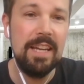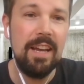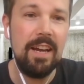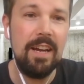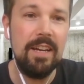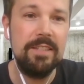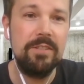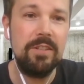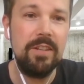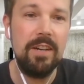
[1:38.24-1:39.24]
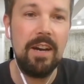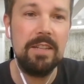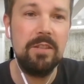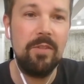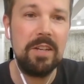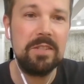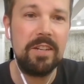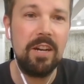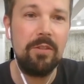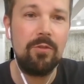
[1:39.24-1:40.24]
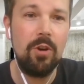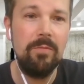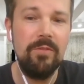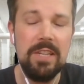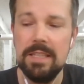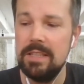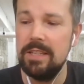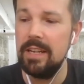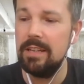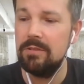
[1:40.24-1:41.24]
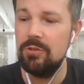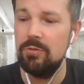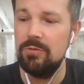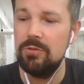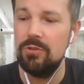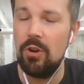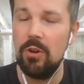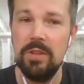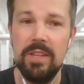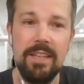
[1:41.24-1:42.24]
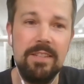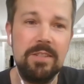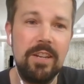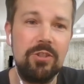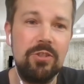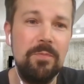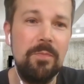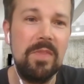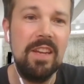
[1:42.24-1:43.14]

and Antti Vasara from VTT to join the discussion.